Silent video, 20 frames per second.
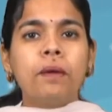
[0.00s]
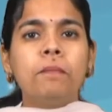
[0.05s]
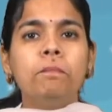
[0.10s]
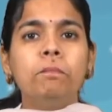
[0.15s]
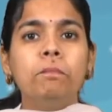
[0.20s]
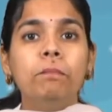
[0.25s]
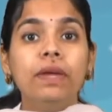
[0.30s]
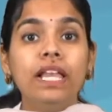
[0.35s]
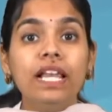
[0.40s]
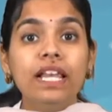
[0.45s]

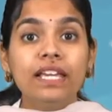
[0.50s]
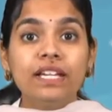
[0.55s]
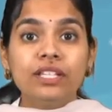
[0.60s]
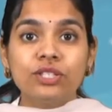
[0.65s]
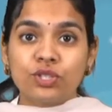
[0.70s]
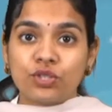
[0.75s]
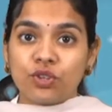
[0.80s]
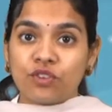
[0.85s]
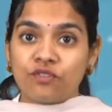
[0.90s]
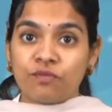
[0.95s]

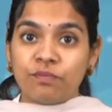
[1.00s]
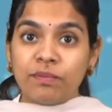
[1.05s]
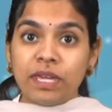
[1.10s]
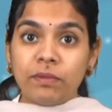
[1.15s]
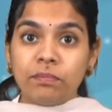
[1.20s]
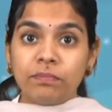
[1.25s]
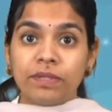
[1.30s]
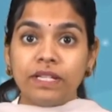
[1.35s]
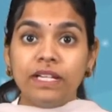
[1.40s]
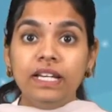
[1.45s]
Millions of
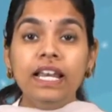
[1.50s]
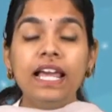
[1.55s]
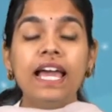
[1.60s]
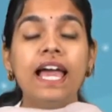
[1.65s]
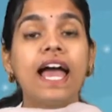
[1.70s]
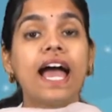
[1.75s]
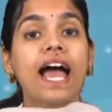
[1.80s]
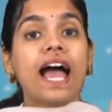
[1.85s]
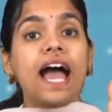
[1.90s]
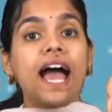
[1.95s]
people
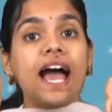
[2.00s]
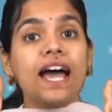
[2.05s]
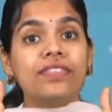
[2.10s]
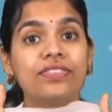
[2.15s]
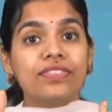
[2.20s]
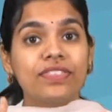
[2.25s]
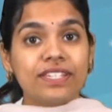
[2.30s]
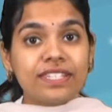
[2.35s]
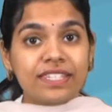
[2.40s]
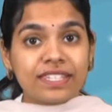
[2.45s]

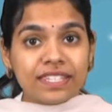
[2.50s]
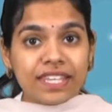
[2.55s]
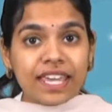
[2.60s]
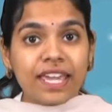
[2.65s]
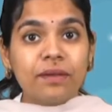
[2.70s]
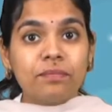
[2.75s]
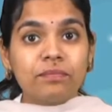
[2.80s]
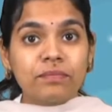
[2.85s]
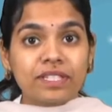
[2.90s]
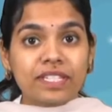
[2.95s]
at the
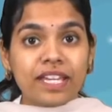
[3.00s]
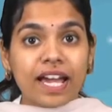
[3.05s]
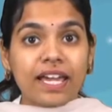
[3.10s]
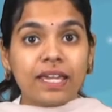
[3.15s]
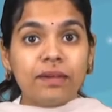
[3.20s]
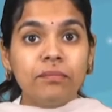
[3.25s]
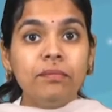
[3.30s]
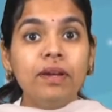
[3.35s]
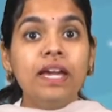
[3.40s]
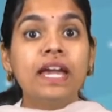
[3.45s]
same
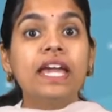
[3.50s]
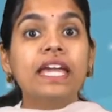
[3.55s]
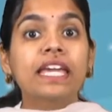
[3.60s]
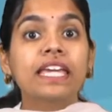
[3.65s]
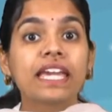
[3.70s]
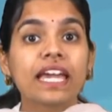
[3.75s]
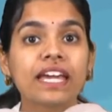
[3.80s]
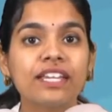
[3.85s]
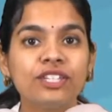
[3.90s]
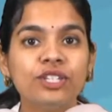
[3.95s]
time
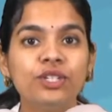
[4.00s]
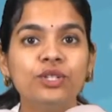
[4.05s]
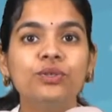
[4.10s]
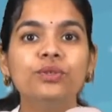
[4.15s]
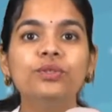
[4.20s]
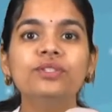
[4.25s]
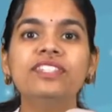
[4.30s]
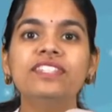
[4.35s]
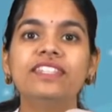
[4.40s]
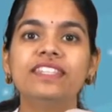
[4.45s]
can
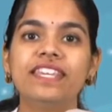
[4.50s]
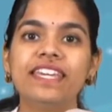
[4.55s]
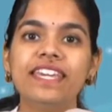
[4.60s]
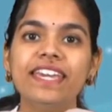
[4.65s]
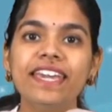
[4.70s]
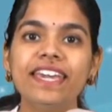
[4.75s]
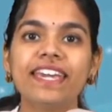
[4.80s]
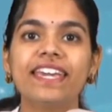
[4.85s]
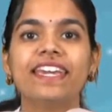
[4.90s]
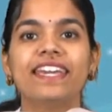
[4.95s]
use
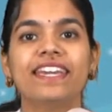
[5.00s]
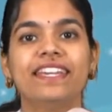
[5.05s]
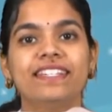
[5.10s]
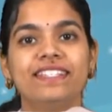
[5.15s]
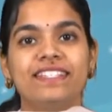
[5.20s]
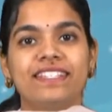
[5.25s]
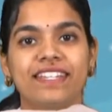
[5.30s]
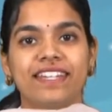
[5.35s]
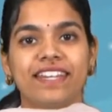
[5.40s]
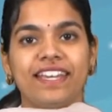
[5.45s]
the
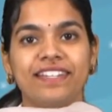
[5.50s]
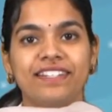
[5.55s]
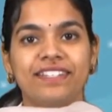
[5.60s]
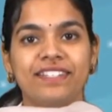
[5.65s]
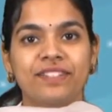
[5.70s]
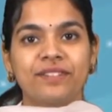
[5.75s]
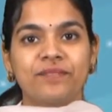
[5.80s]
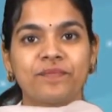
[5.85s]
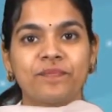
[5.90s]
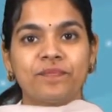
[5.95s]

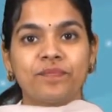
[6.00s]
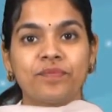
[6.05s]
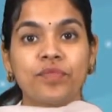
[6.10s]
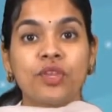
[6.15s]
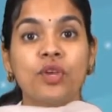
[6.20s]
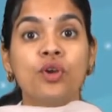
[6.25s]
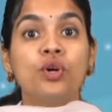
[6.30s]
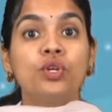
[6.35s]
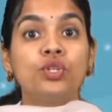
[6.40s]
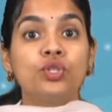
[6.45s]
internet
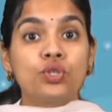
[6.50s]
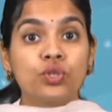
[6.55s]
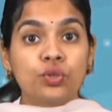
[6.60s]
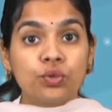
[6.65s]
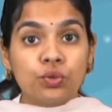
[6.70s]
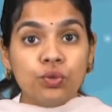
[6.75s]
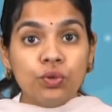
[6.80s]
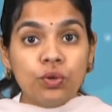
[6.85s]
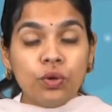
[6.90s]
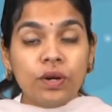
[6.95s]

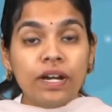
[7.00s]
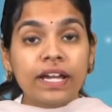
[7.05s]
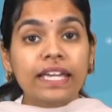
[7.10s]
to